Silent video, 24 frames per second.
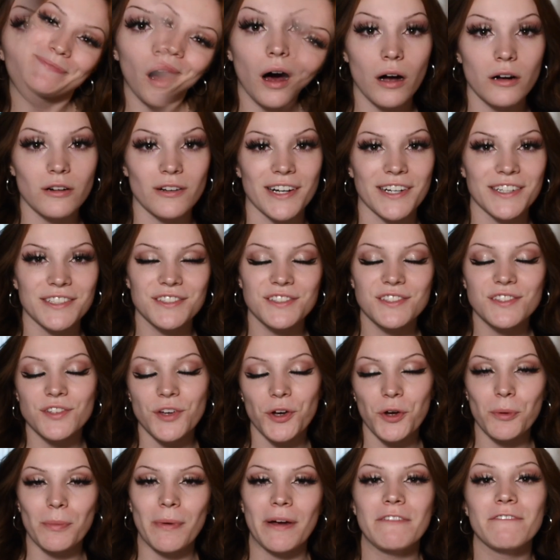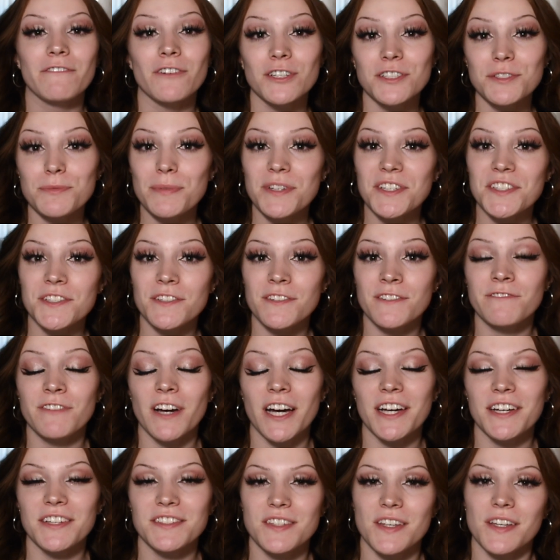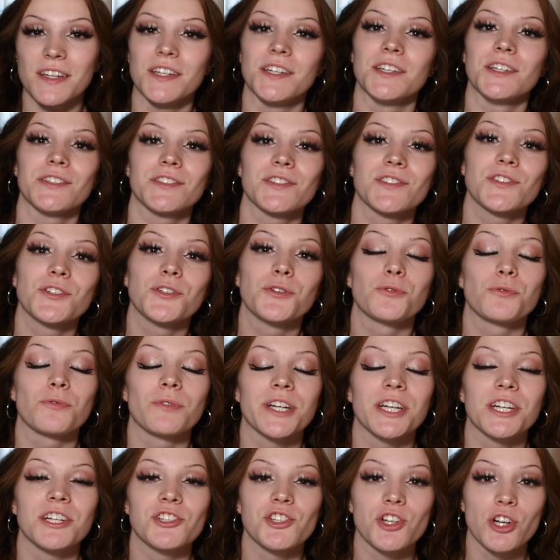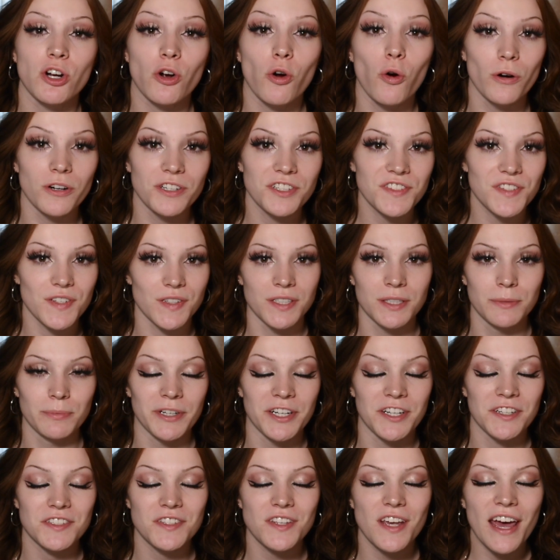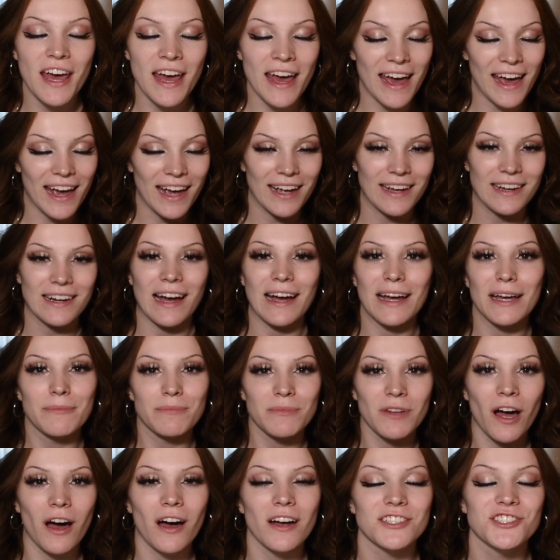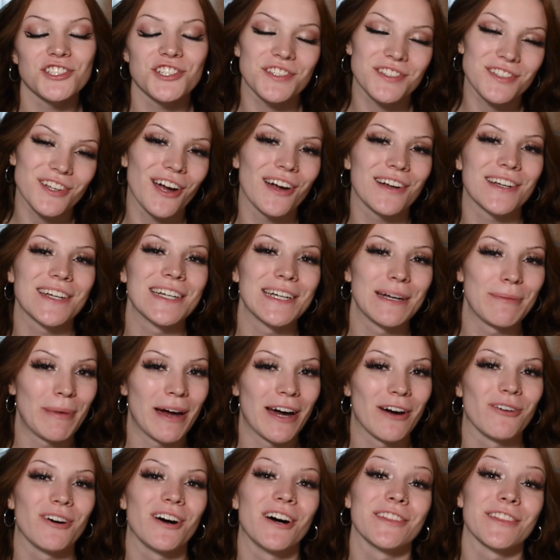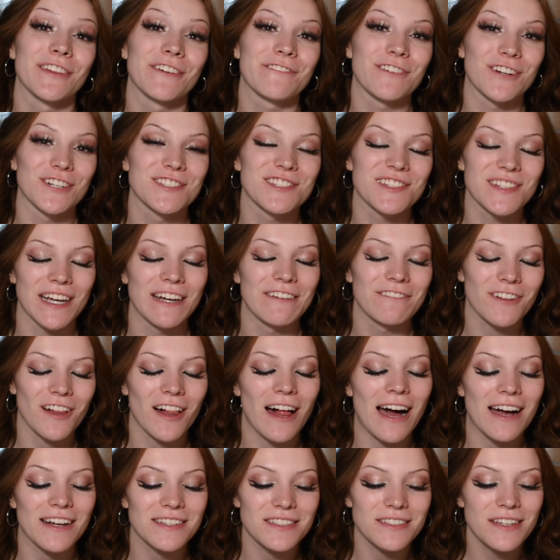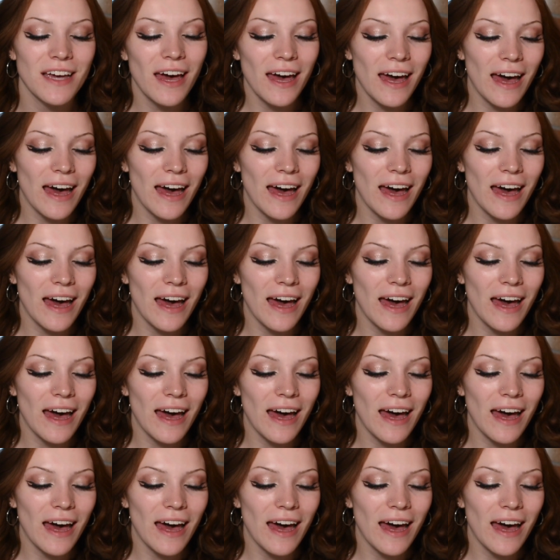Alright, so my first piece of advice is to read your course syllabus, and I am not just talking about on the first day of class.